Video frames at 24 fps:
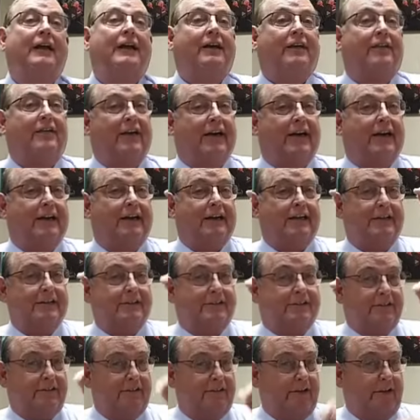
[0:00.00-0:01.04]
That
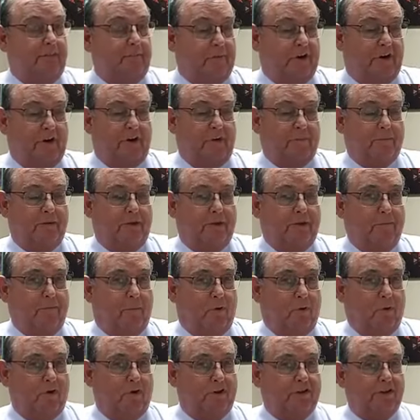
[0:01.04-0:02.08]
is the monopoly
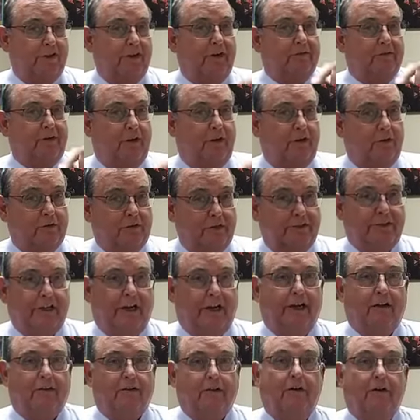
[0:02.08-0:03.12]
portion of go to
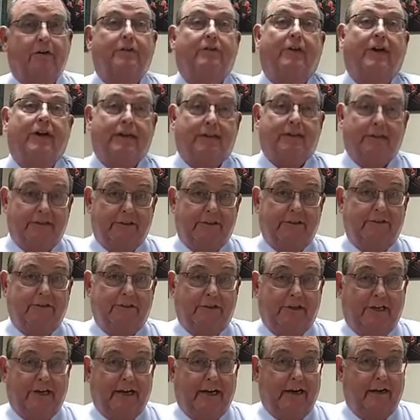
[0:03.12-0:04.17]
jail, go directly to
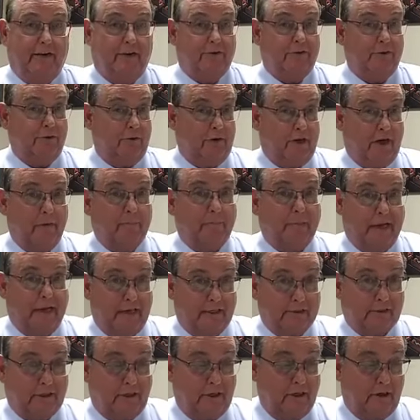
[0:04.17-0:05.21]
jail, do not
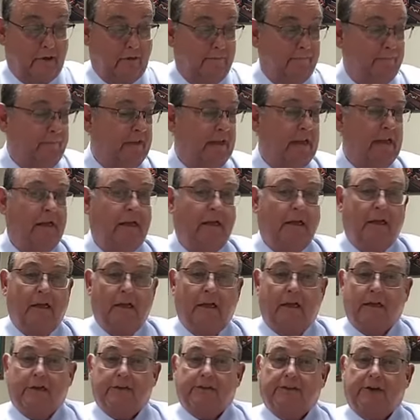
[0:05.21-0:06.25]
pass go.
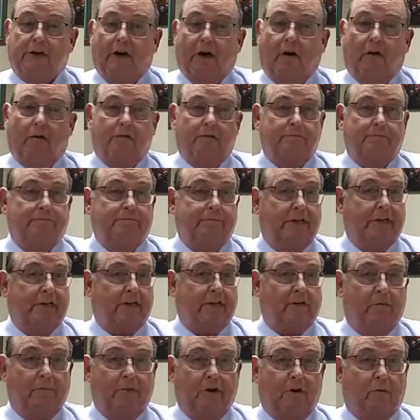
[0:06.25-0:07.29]
So,
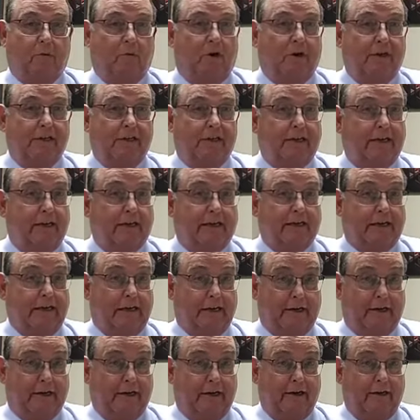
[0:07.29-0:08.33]
medical marijuana ain't going to cut
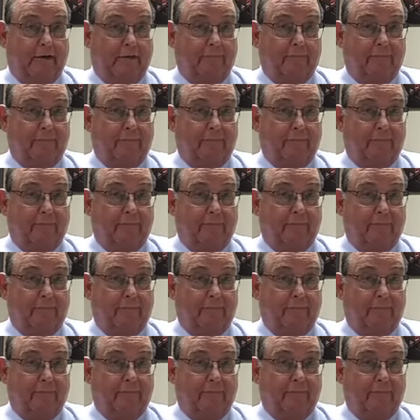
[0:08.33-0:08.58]
it here.